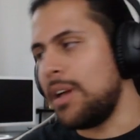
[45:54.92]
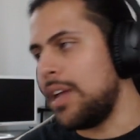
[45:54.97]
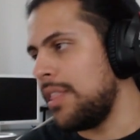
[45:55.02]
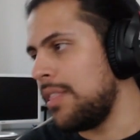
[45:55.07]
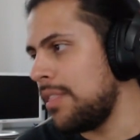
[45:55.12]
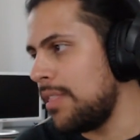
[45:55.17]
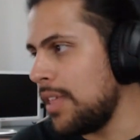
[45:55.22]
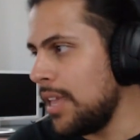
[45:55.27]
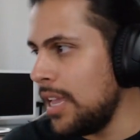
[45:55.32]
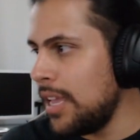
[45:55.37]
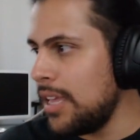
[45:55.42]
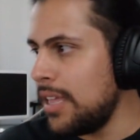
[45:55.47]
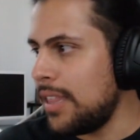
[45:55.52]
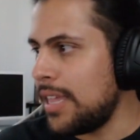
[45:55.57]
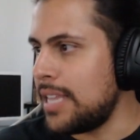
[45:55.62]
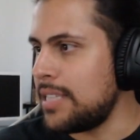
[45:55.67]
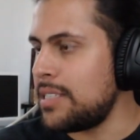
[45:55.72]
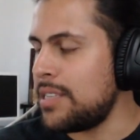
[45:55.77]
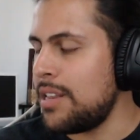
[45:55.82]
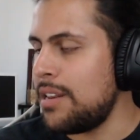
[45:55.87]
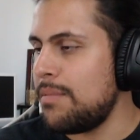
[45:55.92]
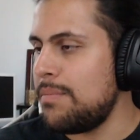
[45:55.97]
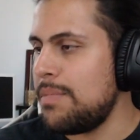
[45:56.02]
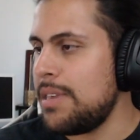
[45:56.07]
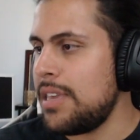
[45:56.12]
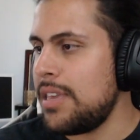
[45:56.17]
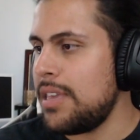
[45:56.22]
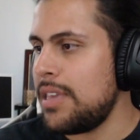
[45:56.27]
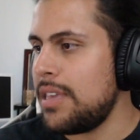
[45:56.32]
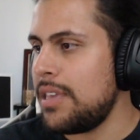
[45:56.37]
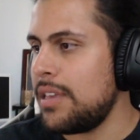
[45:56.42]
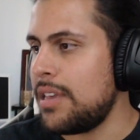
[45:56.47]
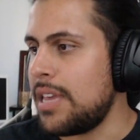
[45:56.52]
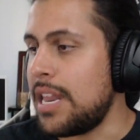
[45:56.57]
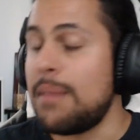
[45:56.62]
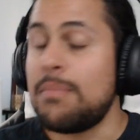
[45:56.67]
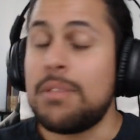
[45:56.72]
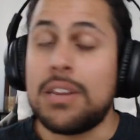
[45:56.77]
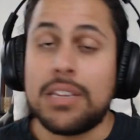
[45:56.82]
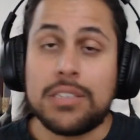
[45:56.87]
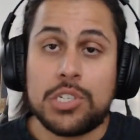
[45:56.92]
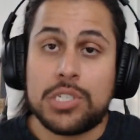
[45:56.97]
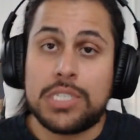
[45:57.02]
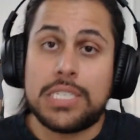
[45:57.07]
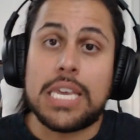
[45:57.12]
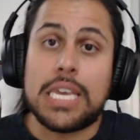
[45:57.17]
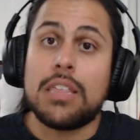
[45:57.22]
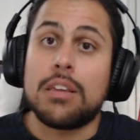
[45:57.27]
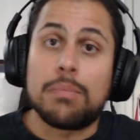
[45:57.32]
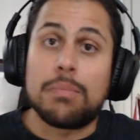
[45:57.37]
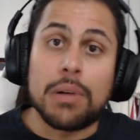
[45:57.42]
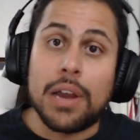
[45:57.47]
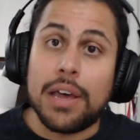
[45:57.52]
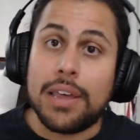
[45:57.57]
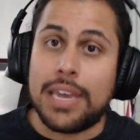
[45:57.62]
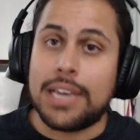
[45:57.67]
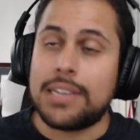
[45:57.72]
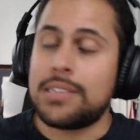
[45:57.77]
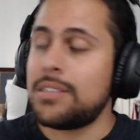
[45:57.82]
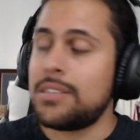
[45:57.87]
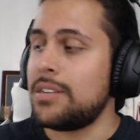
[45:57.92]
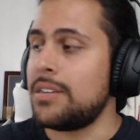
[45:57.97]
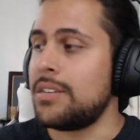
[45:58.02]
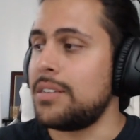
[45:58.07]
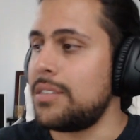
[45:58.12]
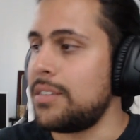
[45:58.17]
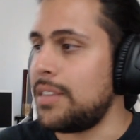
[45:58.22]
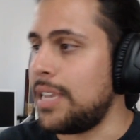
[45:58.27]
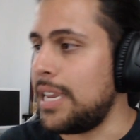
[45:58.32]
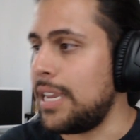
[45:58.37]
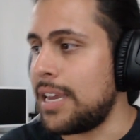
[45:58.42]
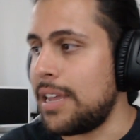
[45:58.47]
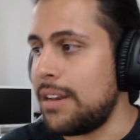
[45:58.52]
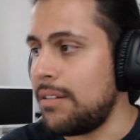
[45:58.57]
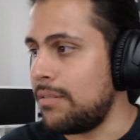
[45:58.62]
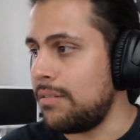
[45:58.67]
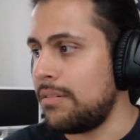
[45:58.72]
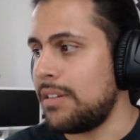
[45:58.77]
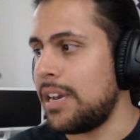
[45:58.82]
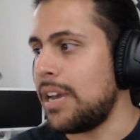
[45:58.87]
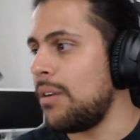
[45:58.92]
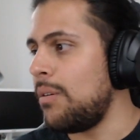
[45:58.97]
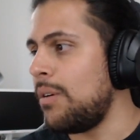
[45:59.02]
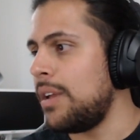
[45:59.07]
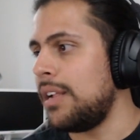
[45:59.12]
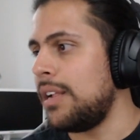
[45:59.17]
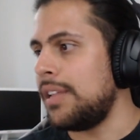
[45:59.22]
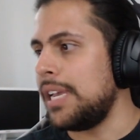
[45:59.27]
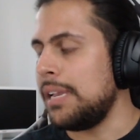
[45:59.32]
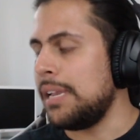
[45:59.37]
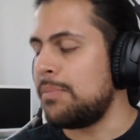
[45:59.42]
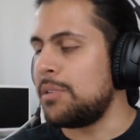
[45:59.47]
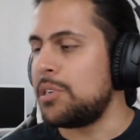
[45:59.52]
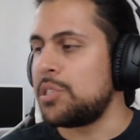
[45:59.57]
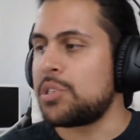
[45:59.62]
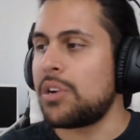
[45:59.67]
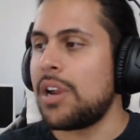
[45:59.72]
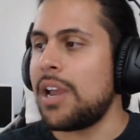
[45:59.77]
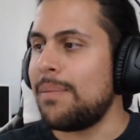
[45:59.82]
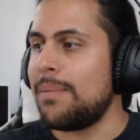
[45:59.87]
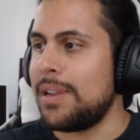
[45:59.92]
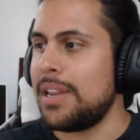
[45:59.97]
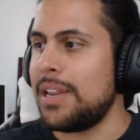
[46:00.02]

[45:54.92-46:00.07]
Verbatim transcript: month. That's gonna be, and I'm gonna just say they're probably S tiers. Like I don't, I don't want to like prescribe